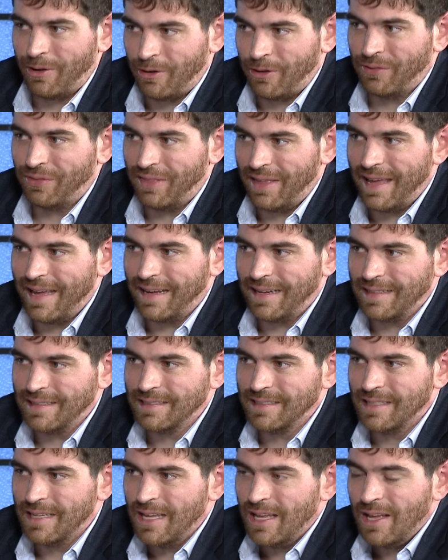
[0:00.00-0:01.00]
hard
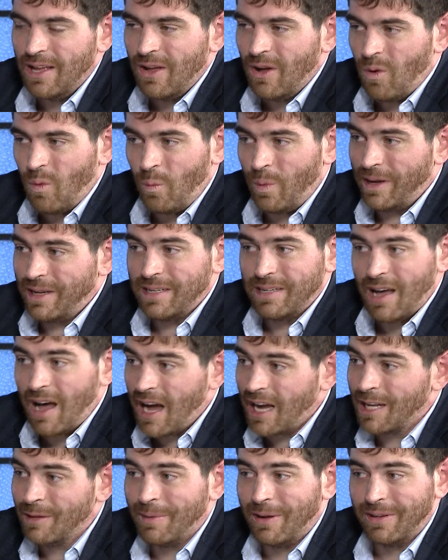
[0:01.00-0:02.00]
things. We can
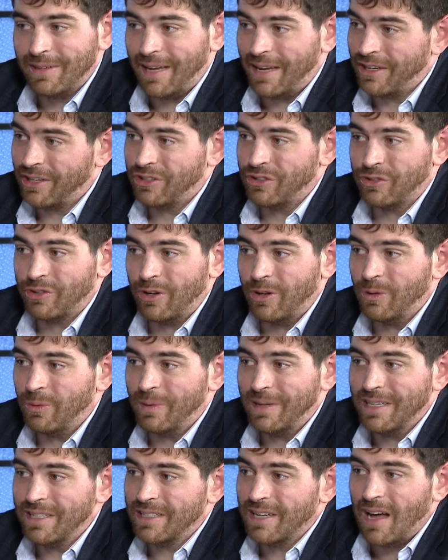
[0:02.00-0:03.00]
talk about gun control. We
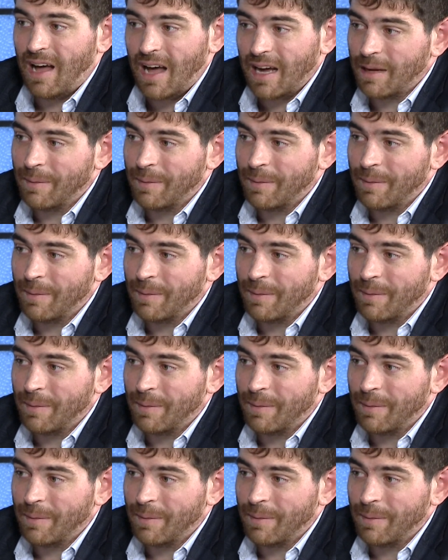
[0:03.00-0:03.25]
can talk